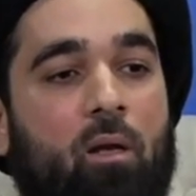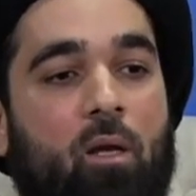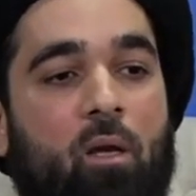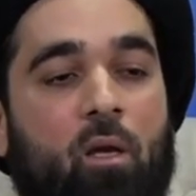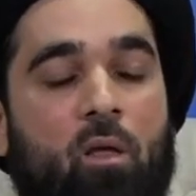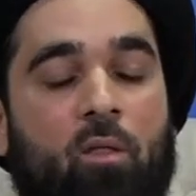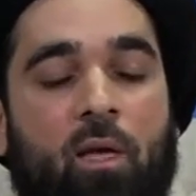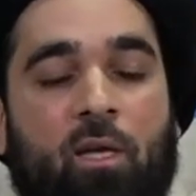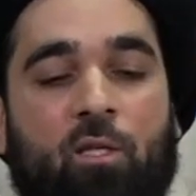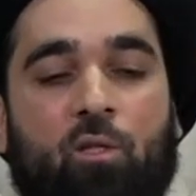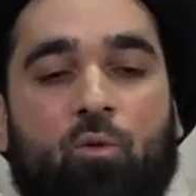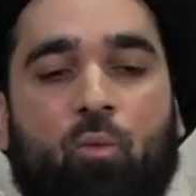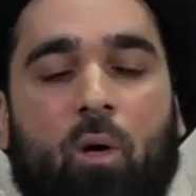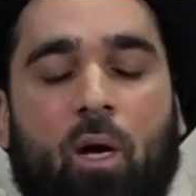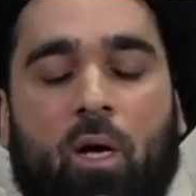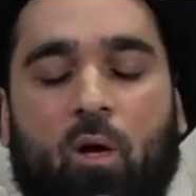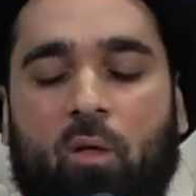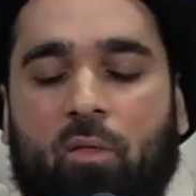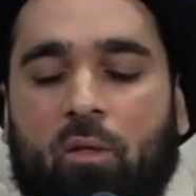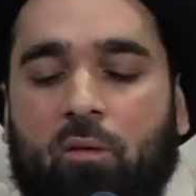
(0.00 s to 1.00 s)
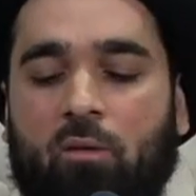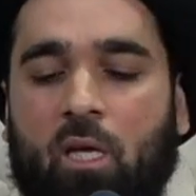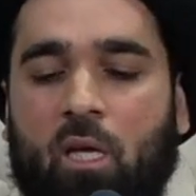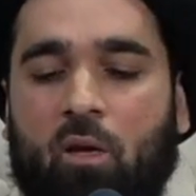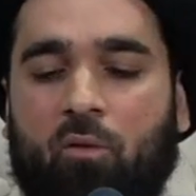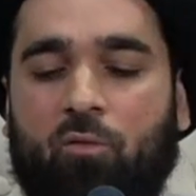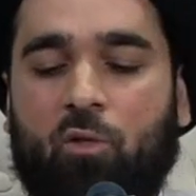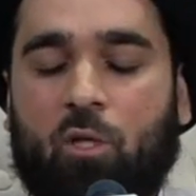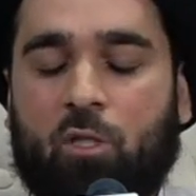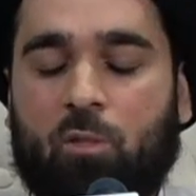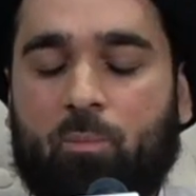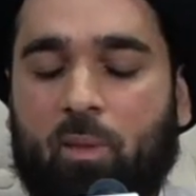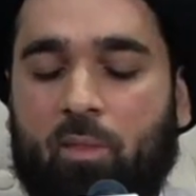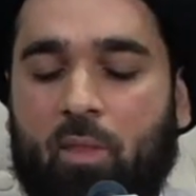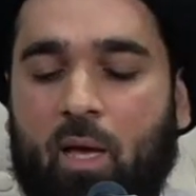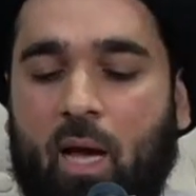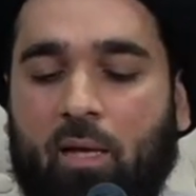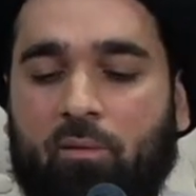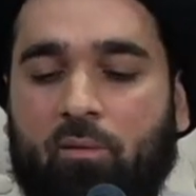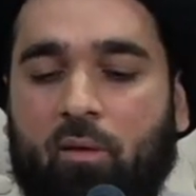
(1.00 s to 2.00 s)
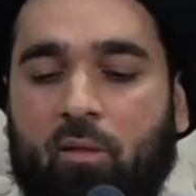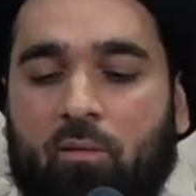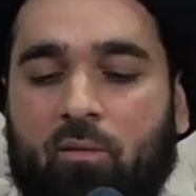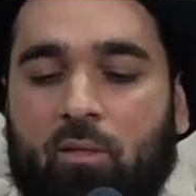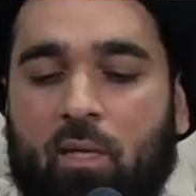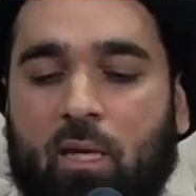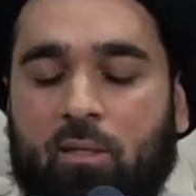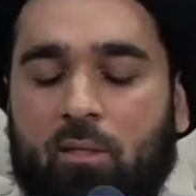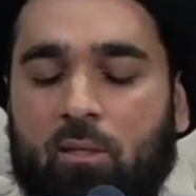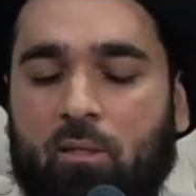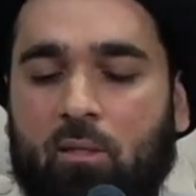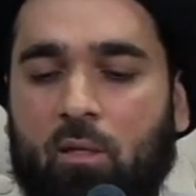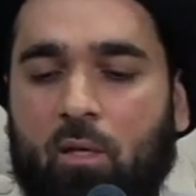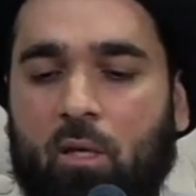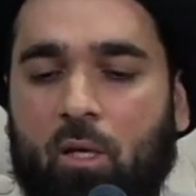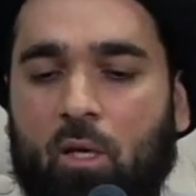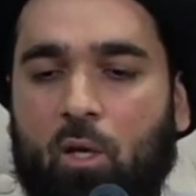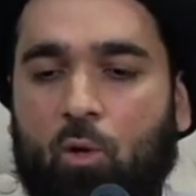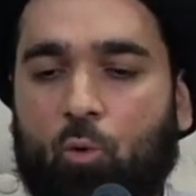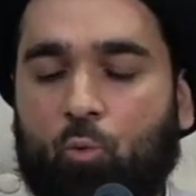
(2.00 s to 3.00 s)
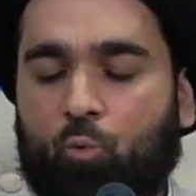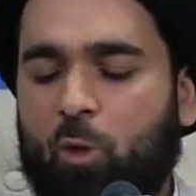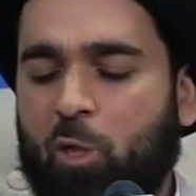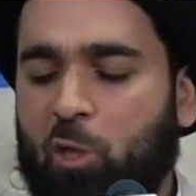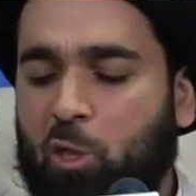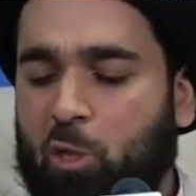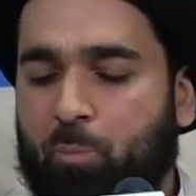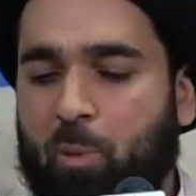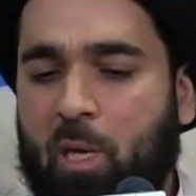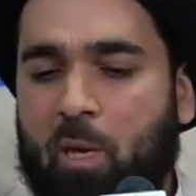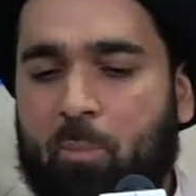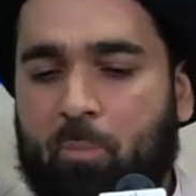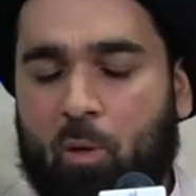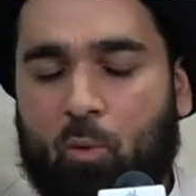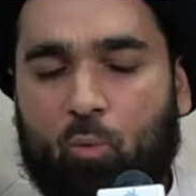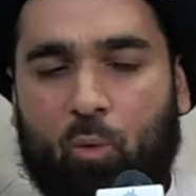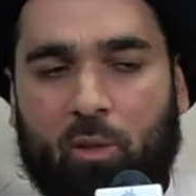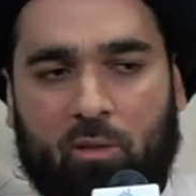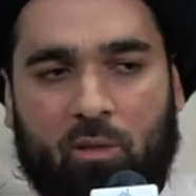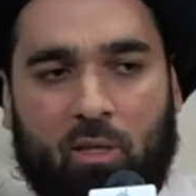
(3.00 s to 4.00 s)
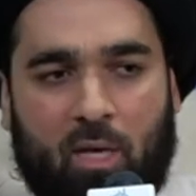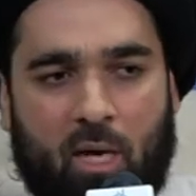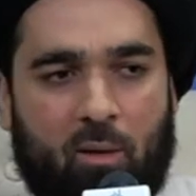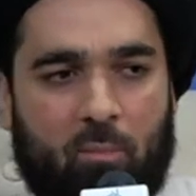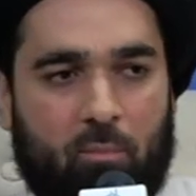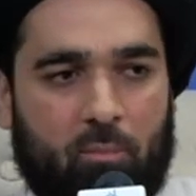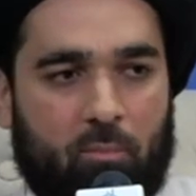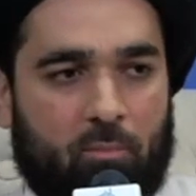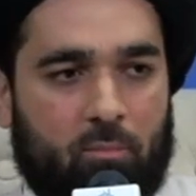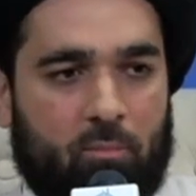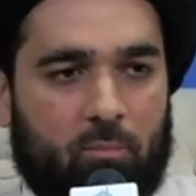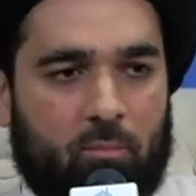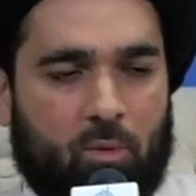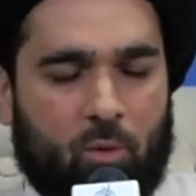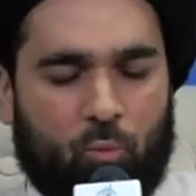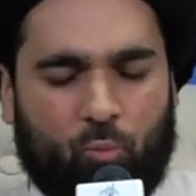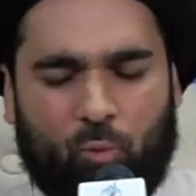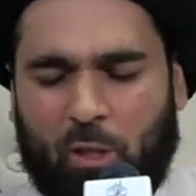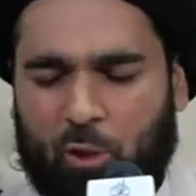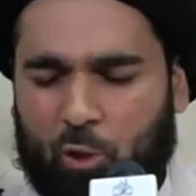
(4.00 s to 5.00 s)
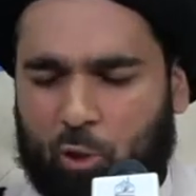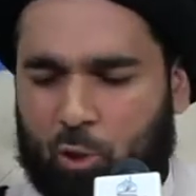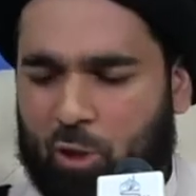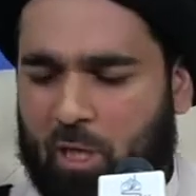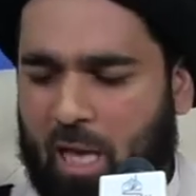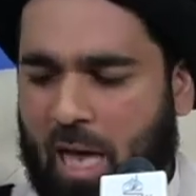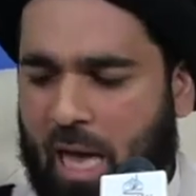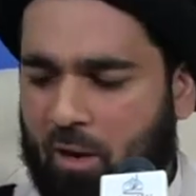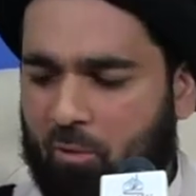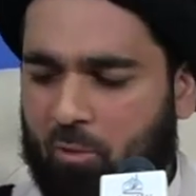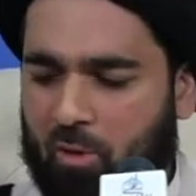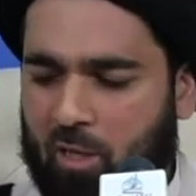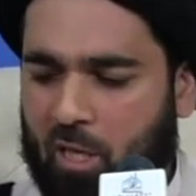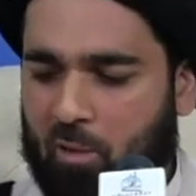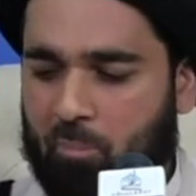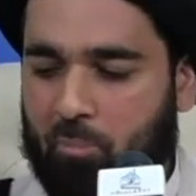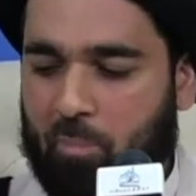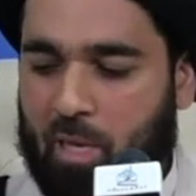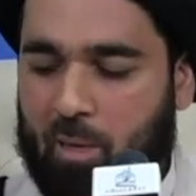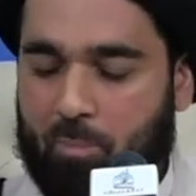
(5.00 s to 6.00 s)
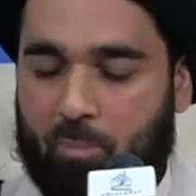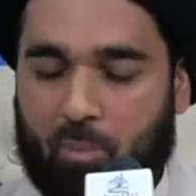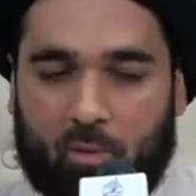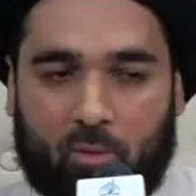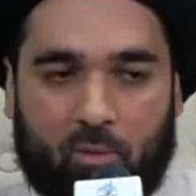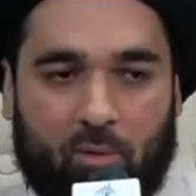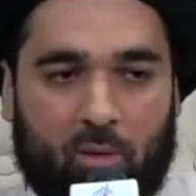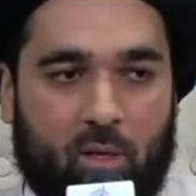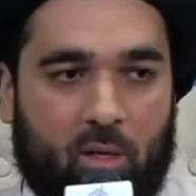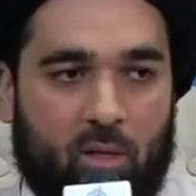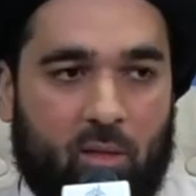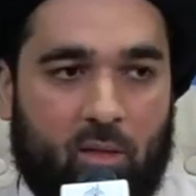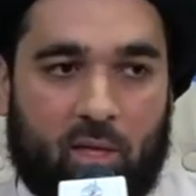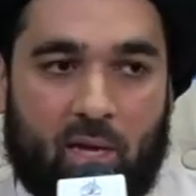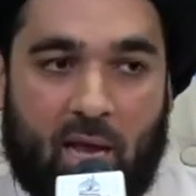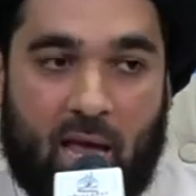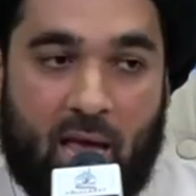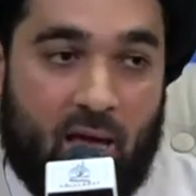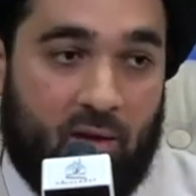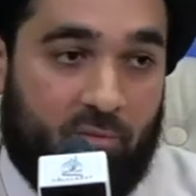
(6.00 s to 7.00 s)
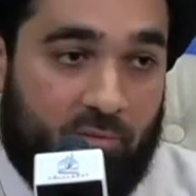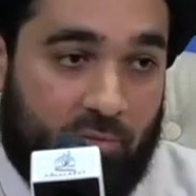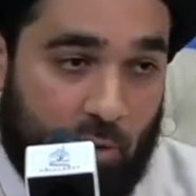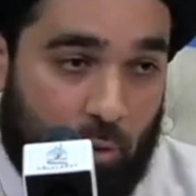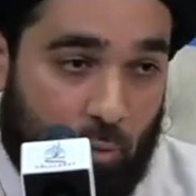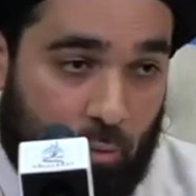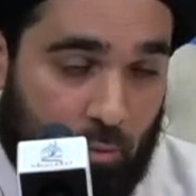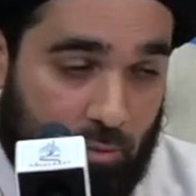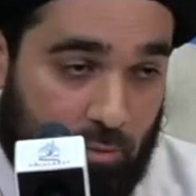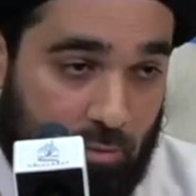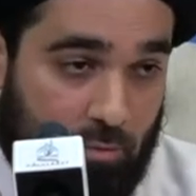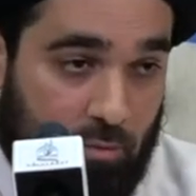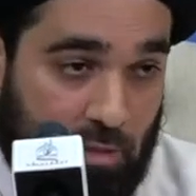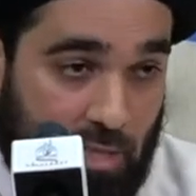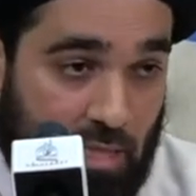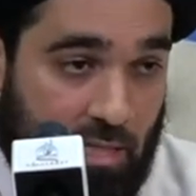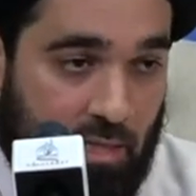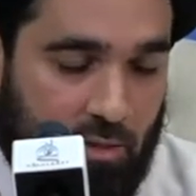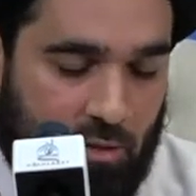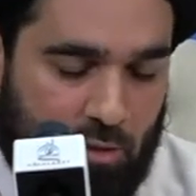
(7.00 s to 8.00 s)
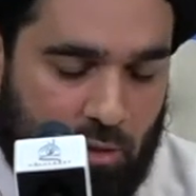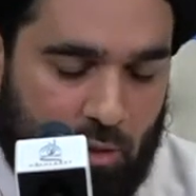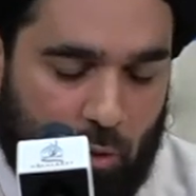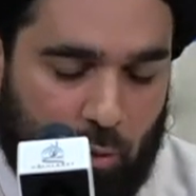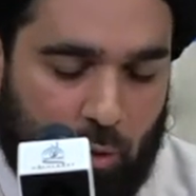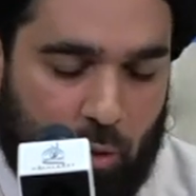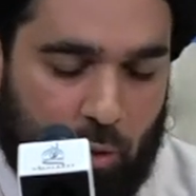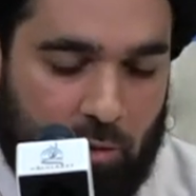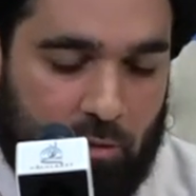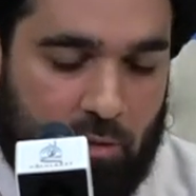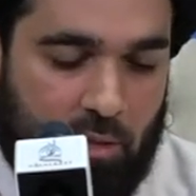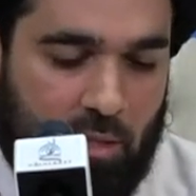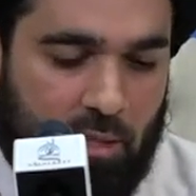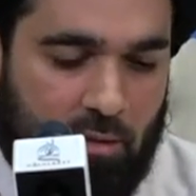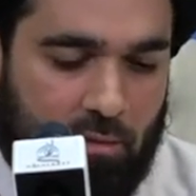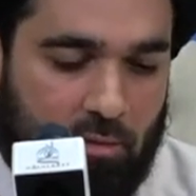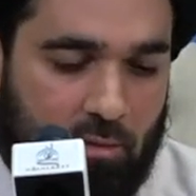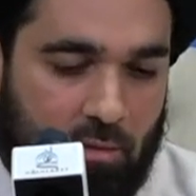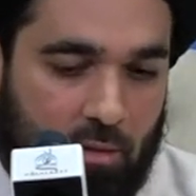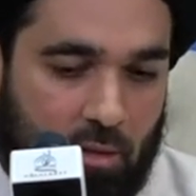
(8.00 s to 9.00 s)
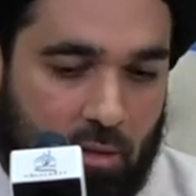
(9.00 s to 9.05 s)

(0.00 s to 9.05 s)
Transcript: That's why on the day of judgment, the hadith says, rich people would come, rich, arrogant people that have no deeds, no good deeds.